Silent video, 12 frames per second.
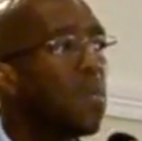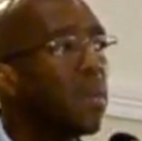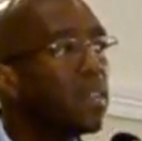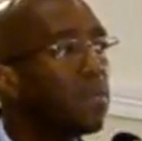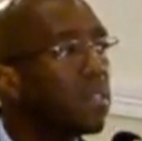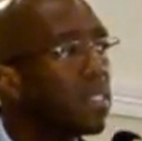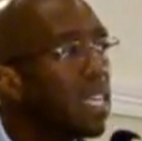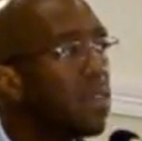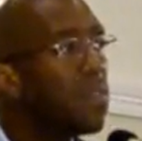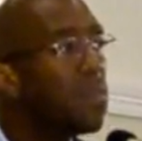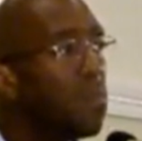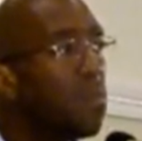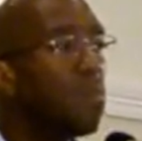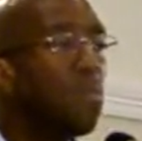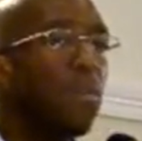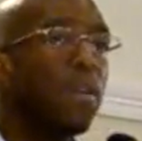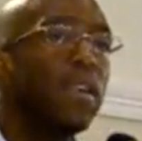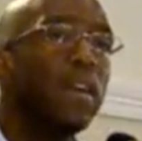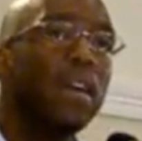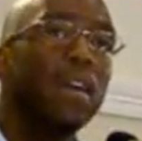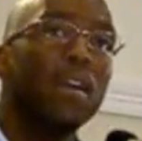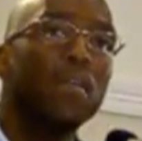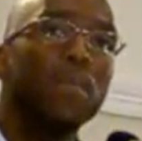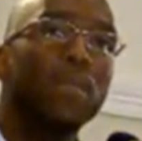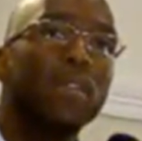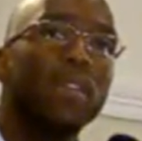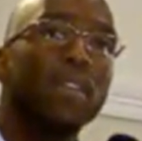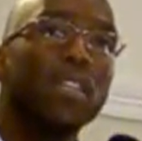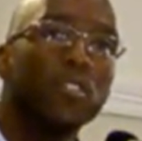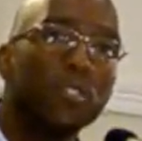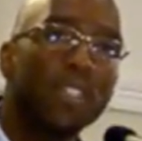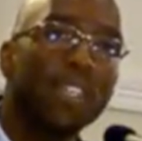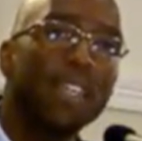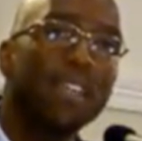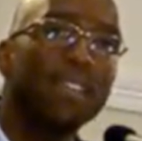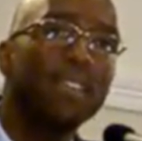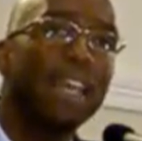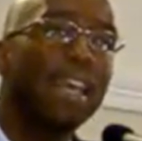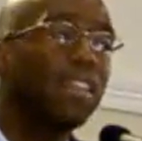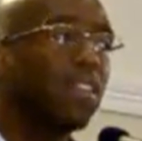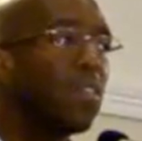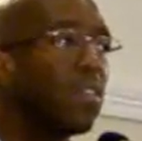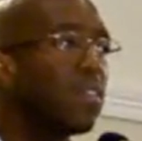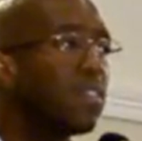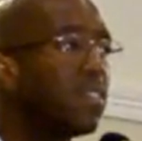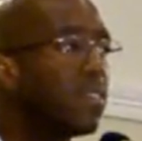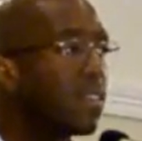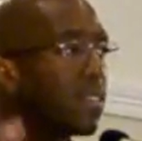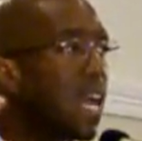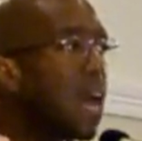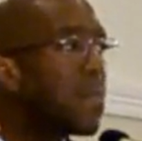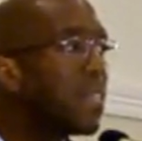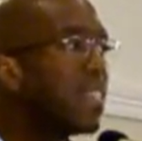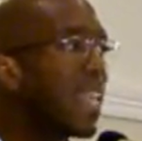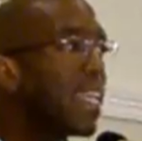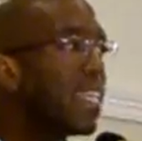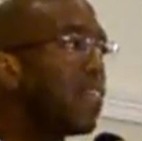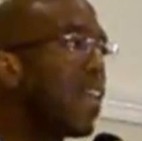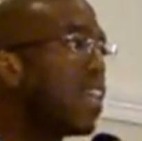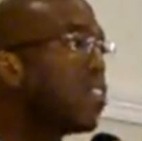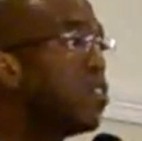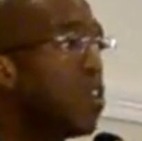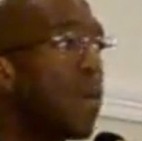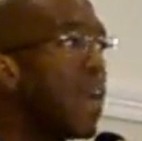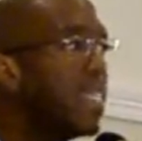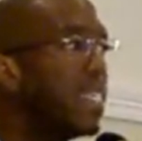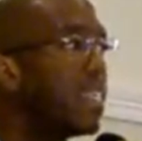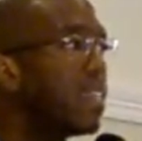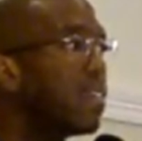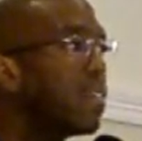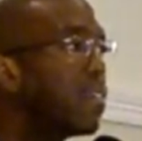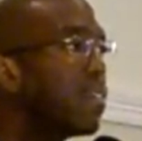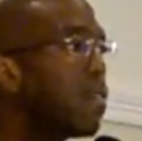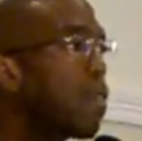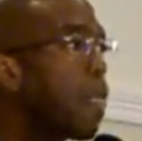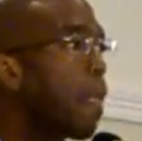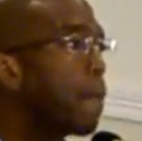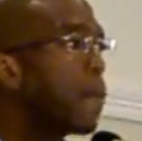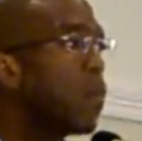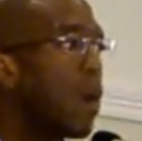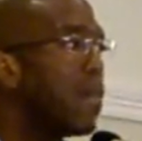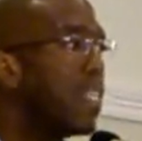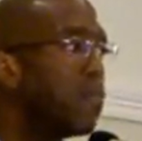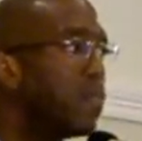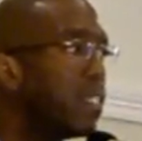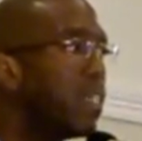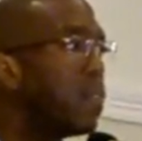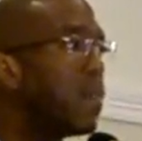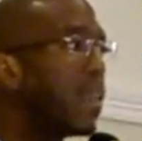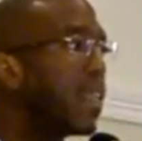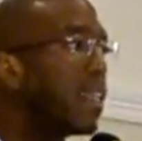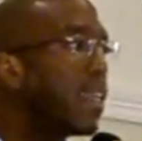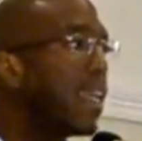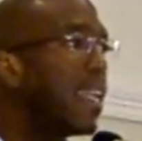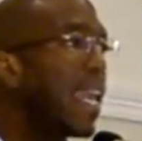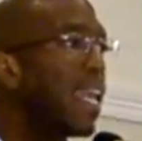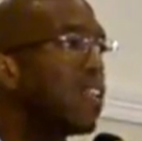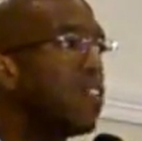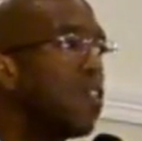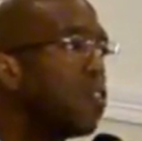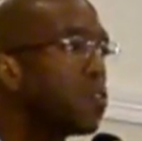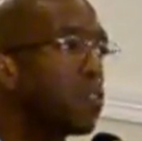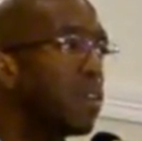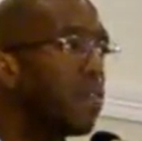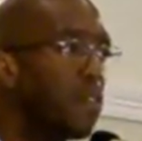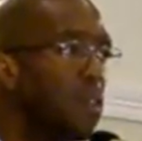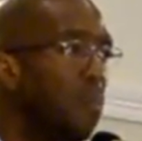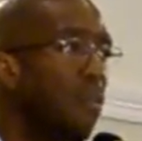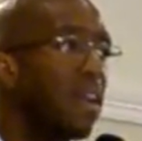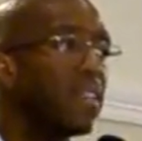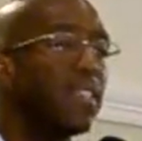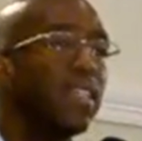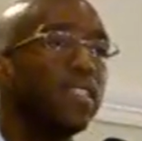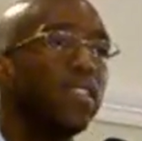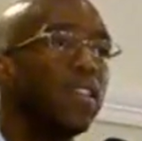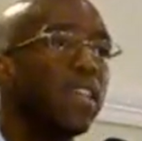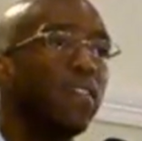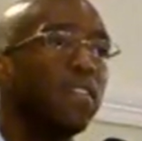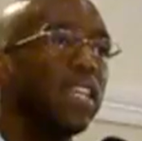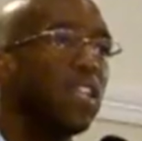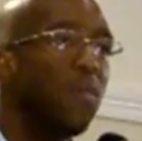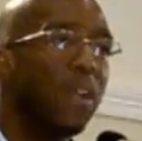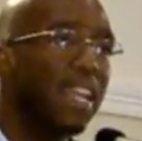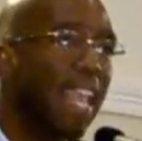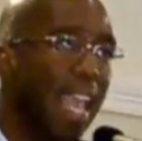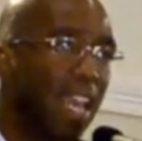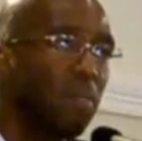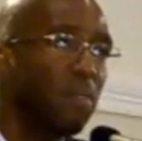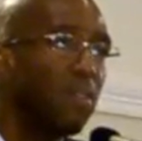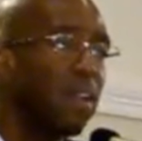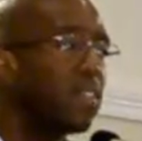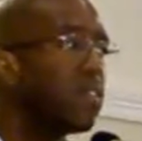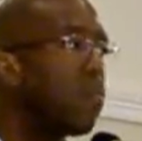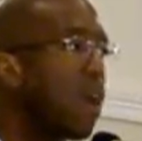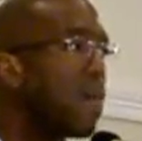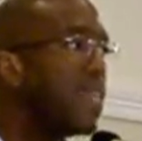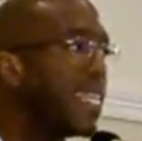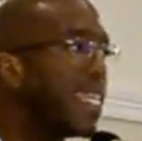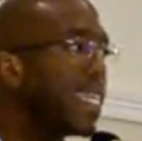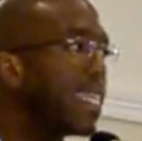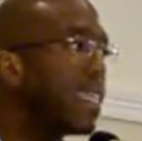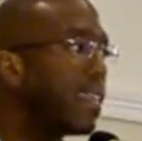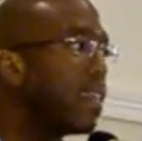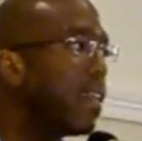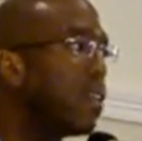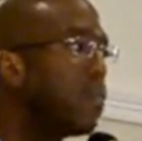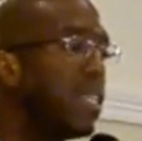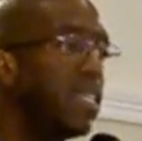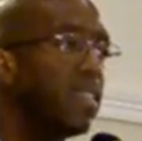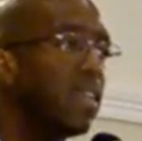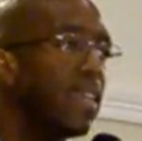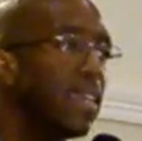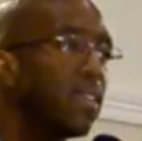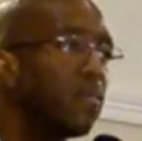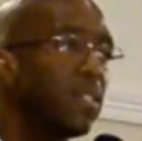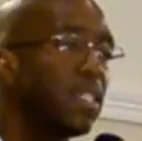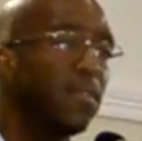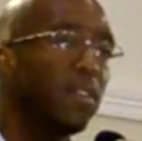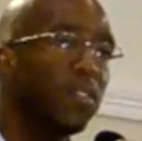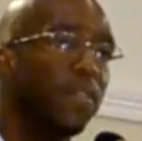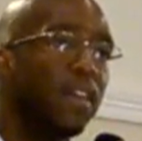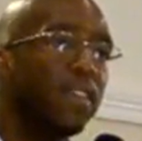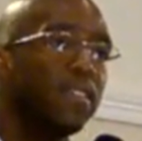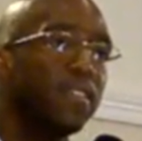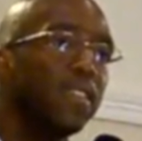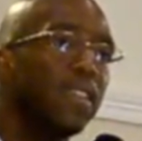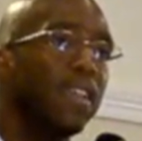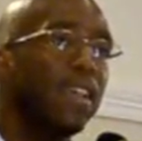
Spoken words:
But what's even more interesting is that the top executive has no idea why we didn't receive the money. It had no sort of review process and held anyone accountable as to why we didn't receive those funds.